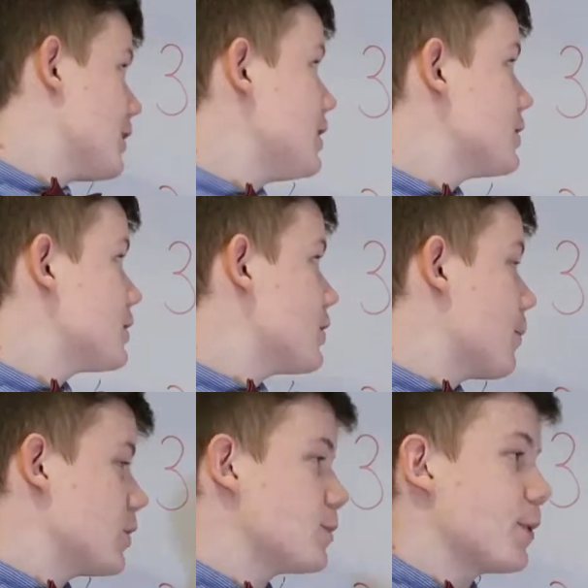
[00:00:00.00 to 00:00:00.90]
these
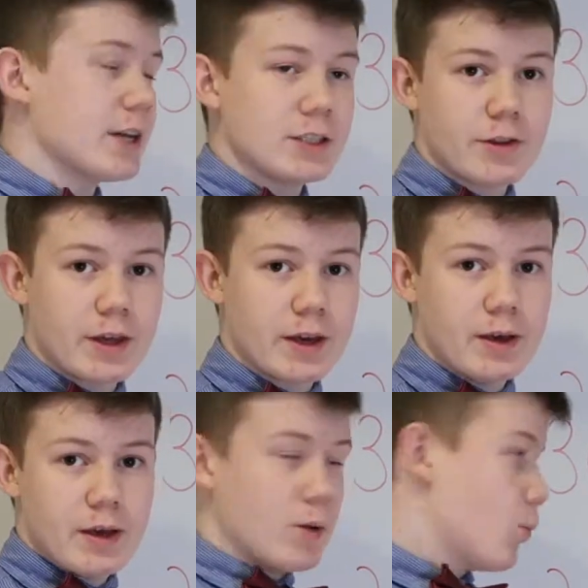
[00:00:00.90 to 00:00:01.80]
numbers by each other,
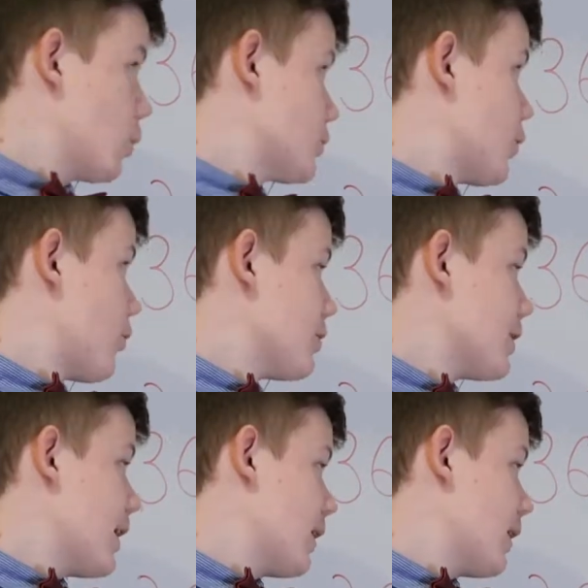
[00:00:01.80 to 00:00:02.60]
one Earth year